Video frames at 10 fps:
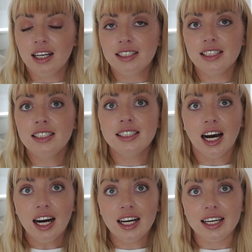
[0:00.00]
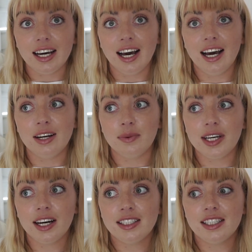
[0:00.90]
didn't die and
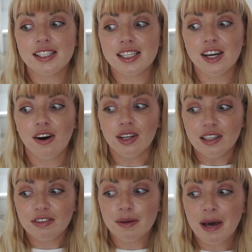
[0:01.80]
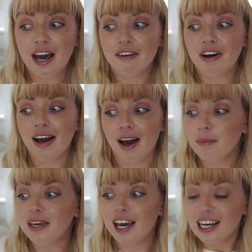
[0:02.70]
we got to see all of them have a
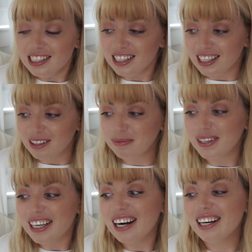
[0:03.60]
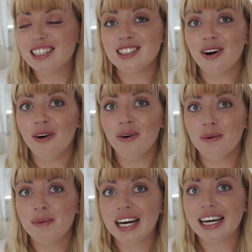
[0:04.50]
happy ending, because
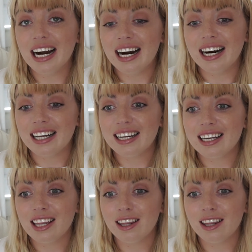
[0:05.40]
oh my god,